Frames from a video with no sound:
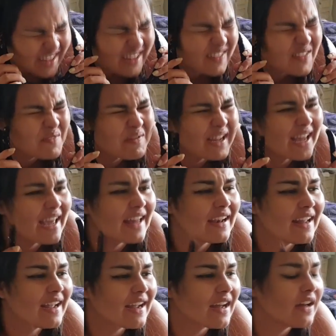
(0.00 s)
giving me a
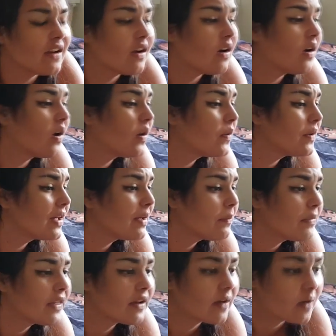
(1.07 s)
headache. And oh yeah,
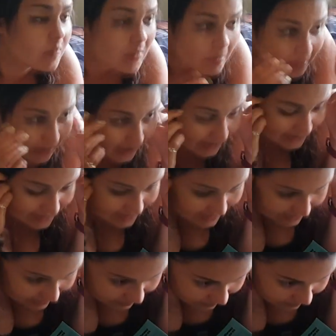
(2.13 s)
there go my plaits.